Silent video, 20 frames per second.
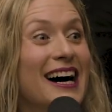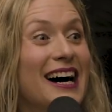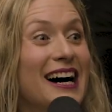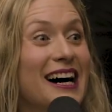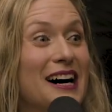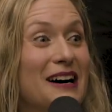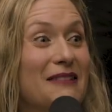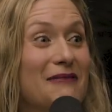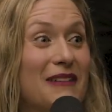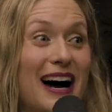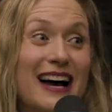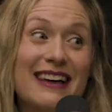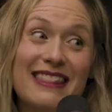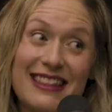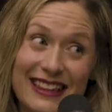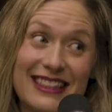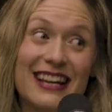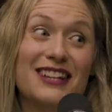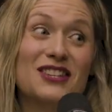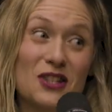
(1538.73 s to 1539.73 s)
I
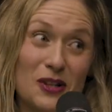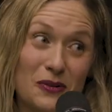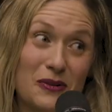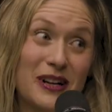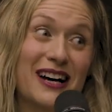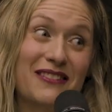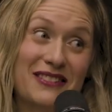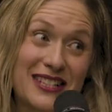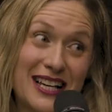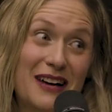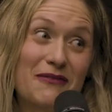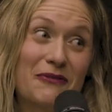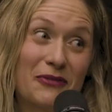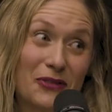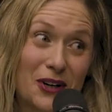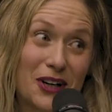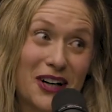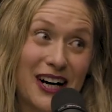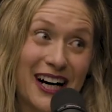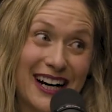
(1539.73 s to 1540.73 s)
think that's all we have time
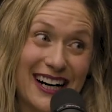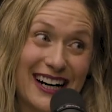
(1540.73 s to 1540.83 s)
for.